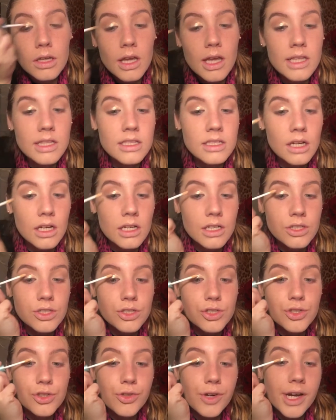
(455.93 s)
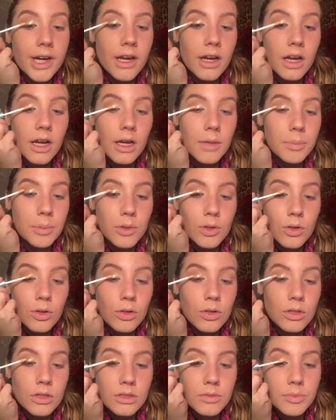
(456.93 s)
It's not a straight up
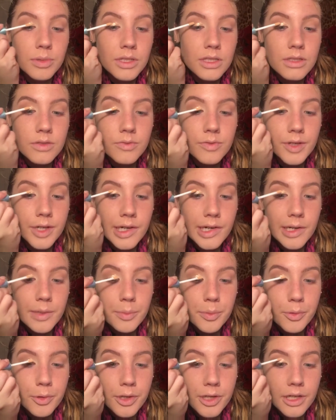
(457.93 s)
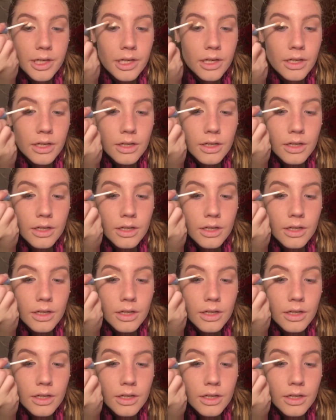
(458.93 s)
gold, but it's very pretty.